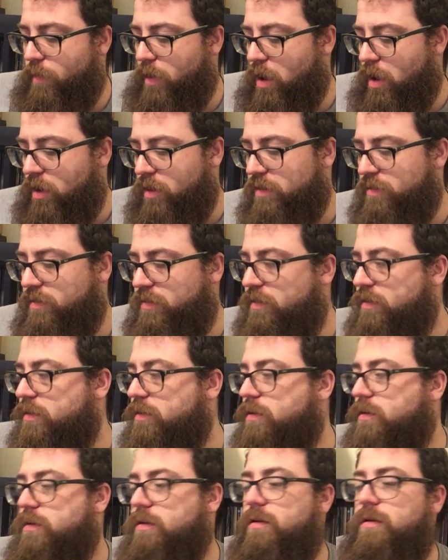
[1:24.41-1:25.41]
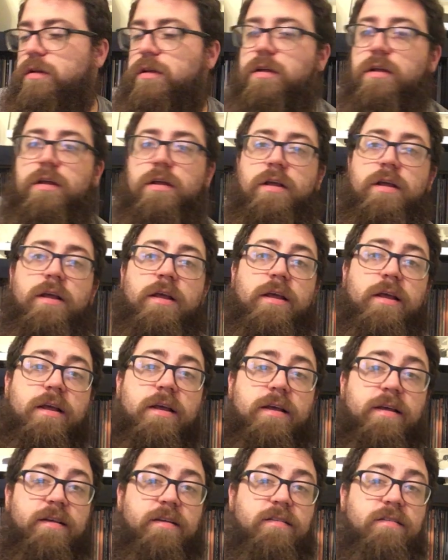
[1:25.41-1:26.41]
box
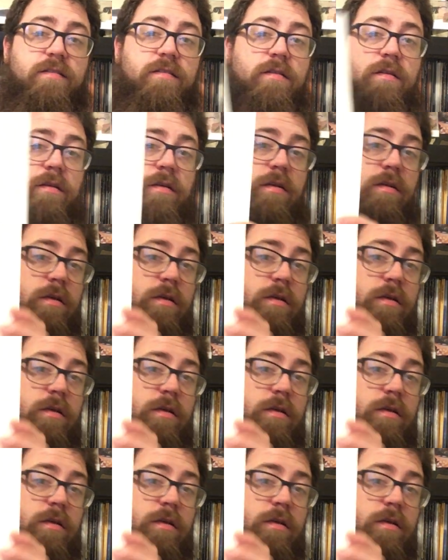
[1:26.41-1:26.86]
is